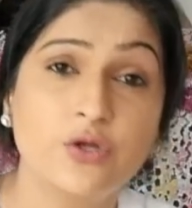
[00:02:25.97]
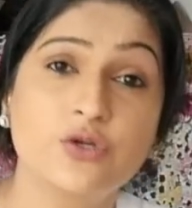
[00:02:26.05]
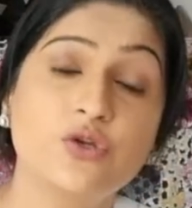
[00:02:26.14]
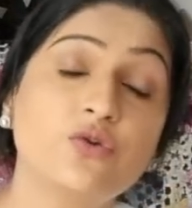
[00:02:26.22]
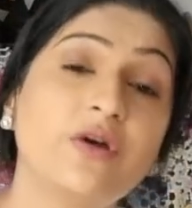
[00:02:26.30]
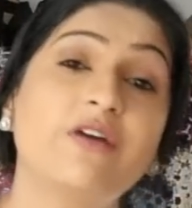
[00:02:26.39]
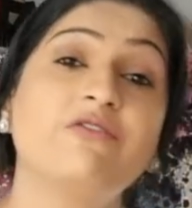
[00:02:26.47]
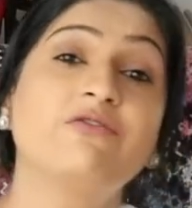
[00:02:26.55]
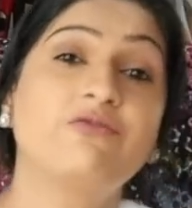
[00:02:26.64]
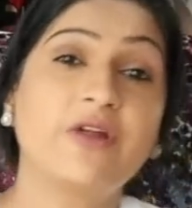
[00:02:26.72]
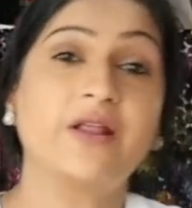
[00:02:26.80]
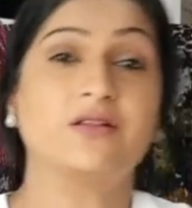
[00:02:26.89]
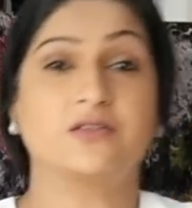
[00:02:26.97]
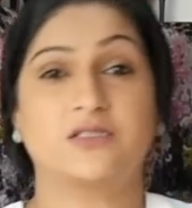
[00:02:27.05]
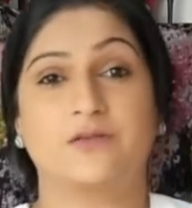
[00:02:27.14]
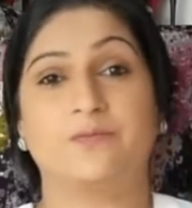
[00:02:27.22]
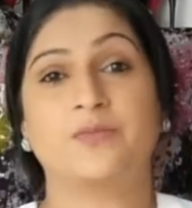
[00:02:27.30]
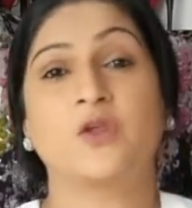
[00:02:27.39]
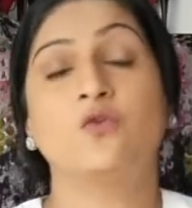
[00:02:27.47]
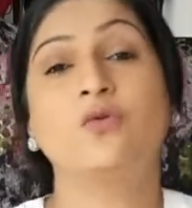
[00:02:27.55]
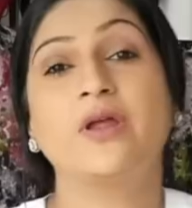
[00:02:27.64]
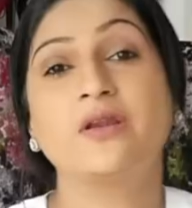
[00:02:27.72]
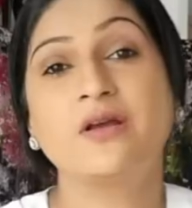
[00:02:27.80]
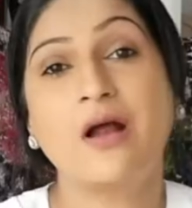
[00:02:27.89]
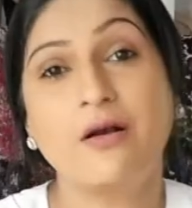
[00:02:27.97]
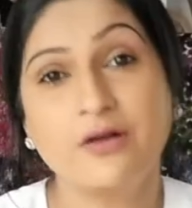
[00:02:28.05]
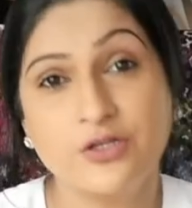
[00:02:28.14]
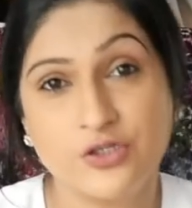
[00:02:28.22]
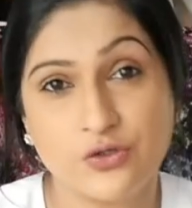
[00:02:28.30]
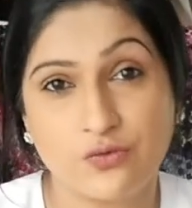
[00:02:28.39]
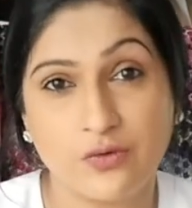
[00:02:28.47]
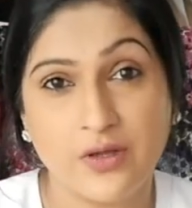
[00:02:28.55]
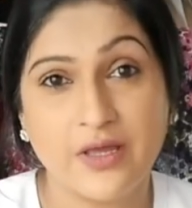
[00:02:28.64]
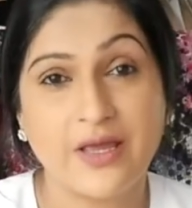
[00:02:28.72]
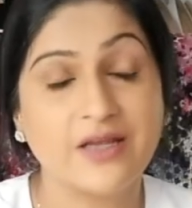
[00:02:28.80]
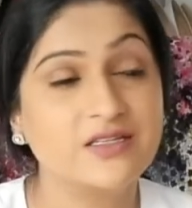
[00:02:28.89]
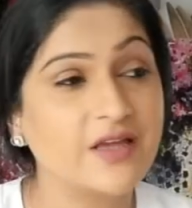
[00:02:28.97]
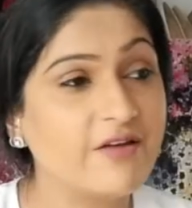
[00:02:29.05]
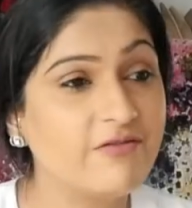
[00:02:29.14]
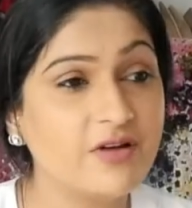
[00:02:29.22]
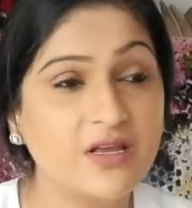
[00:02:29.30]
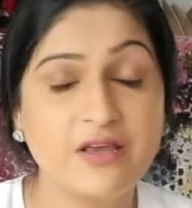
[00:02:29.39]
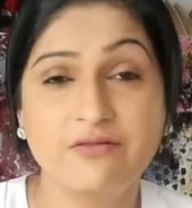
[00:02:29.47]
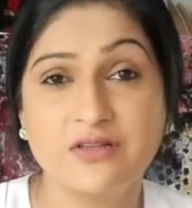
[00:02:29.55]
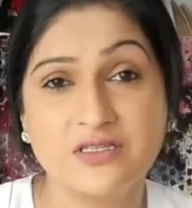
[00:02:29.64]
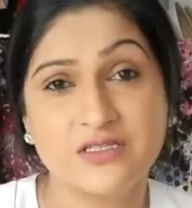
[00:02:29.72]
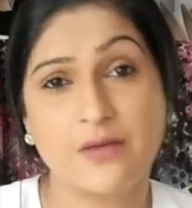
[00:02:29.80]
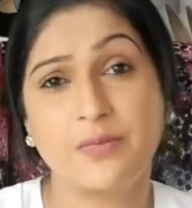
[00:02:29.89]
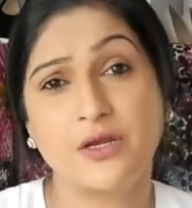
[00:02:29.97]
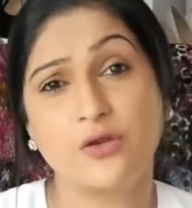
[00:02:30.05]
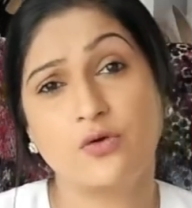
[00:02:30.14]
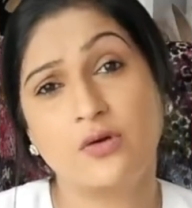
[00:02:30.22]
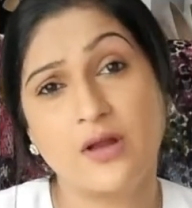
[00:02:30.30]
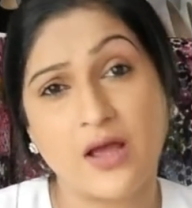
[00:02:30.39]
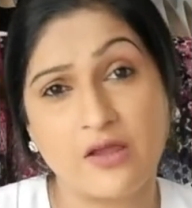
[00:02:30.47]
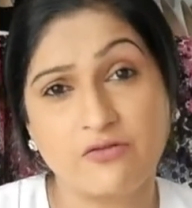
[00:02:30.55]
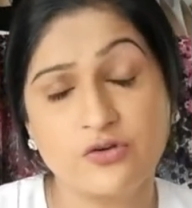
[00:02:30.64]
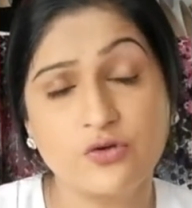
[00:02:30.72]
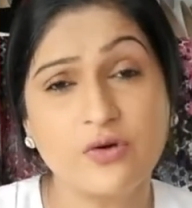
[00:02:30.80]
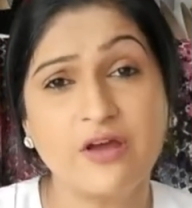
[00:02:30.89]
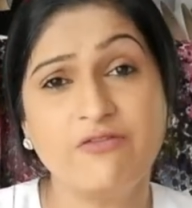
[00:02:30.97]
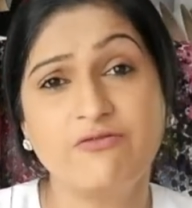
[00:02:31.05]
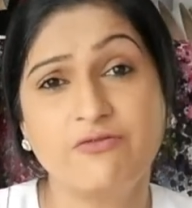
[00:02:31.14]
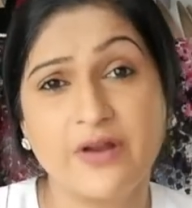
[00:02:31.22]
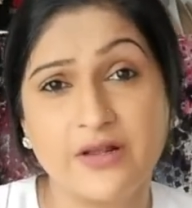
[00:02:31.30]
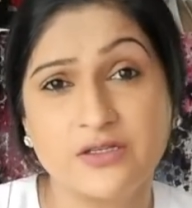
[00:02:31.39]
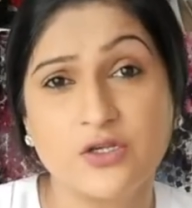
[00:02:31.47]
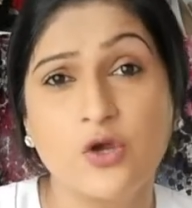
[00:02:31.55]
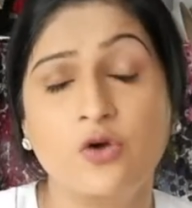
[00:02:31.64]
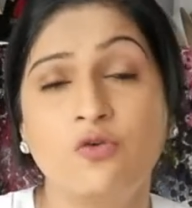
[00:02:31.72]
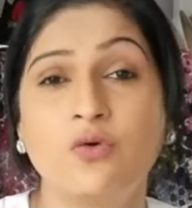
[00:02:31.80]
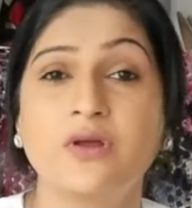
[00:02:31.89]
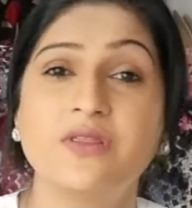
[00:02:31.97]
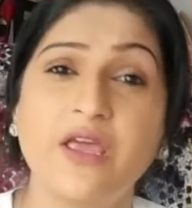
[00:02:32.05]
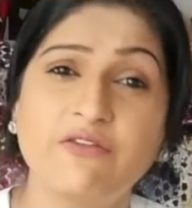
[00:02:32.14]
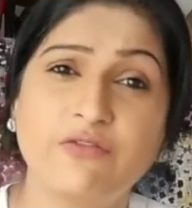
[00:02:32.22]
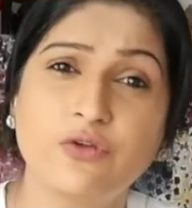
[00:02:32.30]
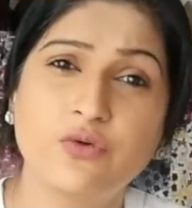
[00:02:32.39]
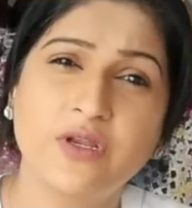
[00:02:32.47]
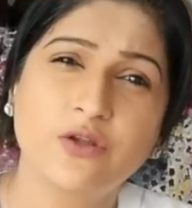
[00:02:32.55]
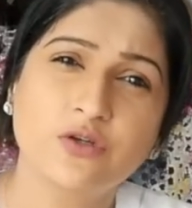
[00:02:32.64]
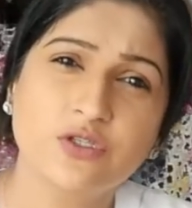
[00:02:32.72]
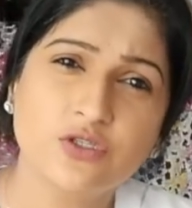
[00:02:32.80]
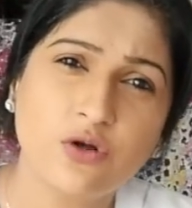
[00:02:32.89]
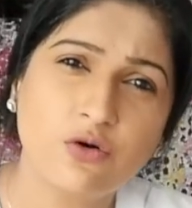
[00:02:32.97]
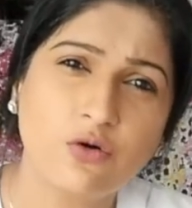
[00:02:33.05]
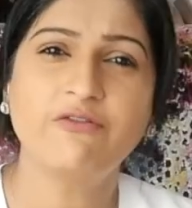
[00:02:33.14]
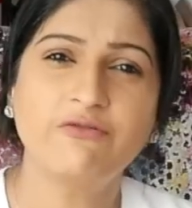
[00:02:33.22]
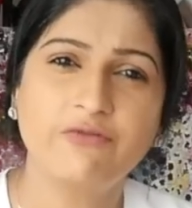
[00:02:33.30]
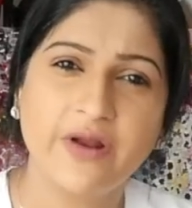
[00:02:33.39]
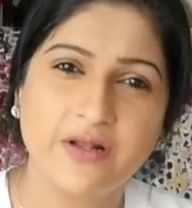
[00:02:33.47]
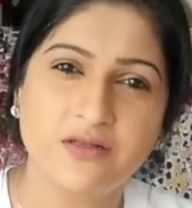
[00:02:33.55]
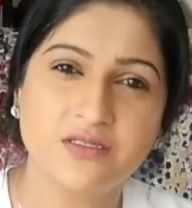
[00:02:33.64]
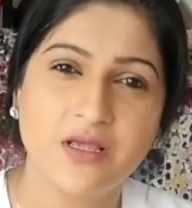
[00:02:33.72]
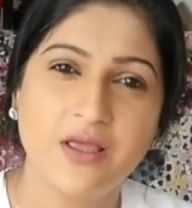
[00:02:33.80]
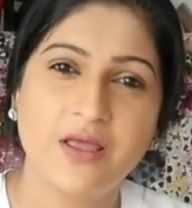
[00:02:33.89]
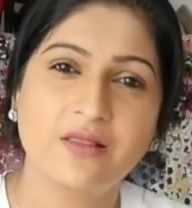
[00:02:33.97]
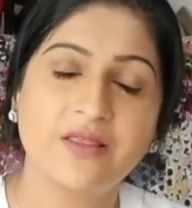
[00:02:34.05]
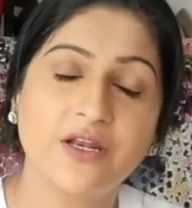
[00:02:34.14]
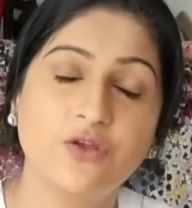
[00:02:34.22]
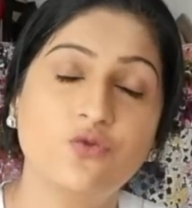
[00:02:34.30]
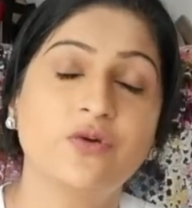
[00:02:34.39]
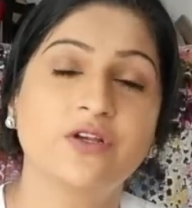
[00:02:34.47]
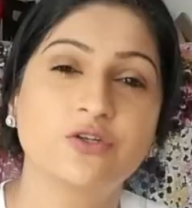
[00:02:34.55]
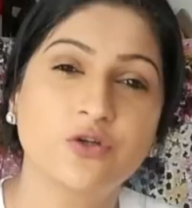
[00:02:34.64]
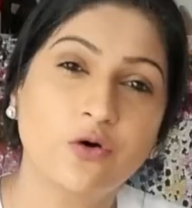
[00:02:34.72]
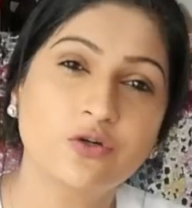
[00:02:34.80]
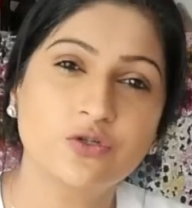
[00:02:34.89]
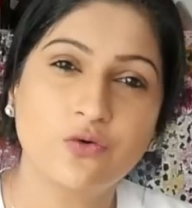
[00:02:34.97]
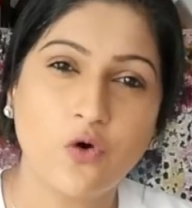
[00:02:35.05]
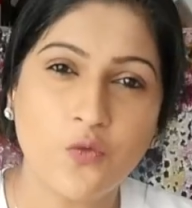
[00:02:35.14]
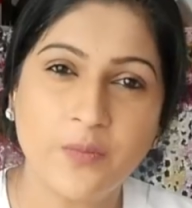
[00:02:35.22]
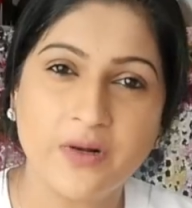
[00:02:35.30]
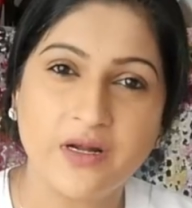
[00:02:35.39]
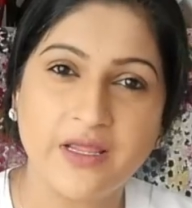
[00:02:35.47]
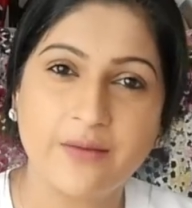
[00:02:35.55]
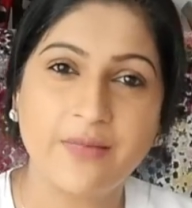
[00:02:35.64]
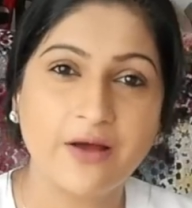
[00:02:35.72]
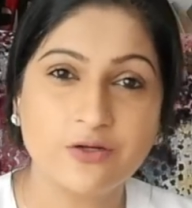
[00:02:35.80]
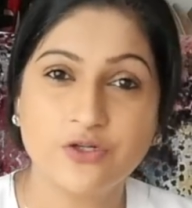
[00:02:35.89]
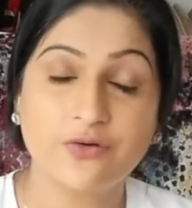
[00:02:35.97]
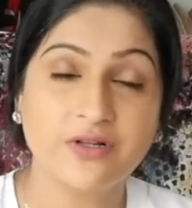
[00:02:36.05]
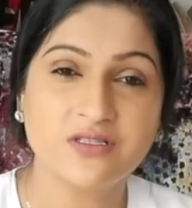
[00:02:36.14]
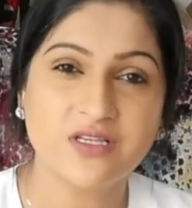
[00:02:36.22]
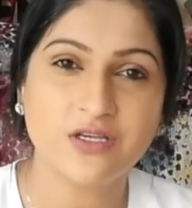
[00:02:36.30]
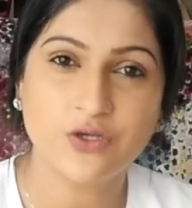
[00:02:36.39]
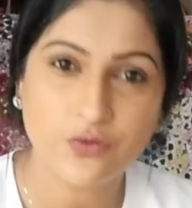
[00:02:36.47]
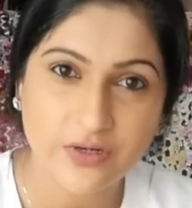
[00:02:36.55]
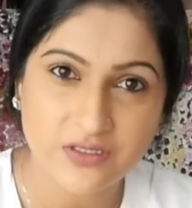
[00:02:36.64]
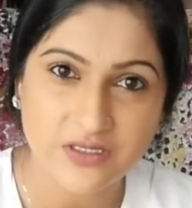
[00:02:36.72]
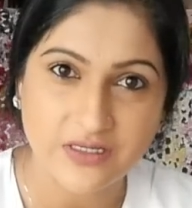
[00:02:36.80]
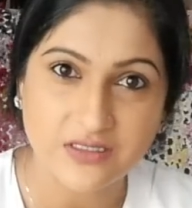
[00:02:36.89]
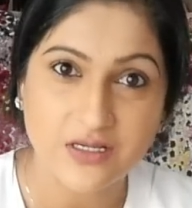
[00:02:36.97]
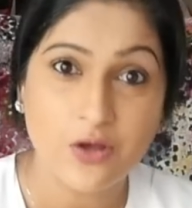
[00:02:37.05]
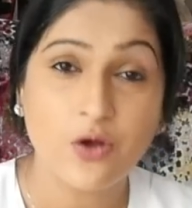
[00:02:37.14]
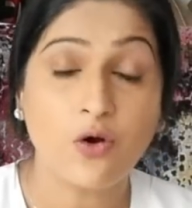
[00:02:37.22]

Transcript: Do you have friends who encourage you at every given step in your life? Do you have friends who are there for you in your sorrow? Do you have friends that you can talk to openly about your insecurities?